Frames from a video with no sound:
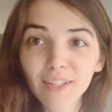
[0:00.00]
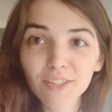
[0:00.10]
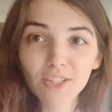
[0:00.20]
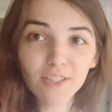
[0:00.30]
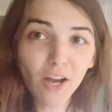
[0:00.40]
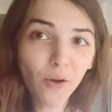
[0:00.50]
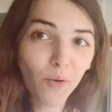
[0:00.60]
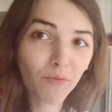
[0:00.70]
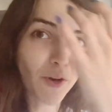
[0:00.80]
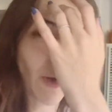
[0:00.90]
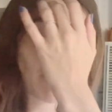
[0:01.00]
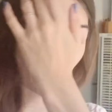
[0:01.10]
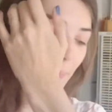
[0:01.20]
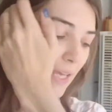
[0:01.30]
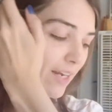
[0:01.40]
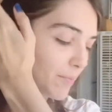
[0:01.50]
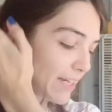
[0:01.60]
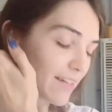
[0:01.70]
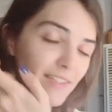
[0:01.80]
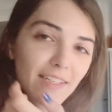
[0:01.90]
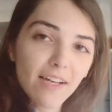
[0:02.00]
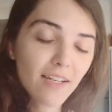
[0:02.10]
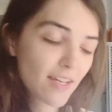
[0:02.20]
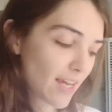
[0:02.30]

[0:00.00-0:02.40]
Just got home from getting my nails done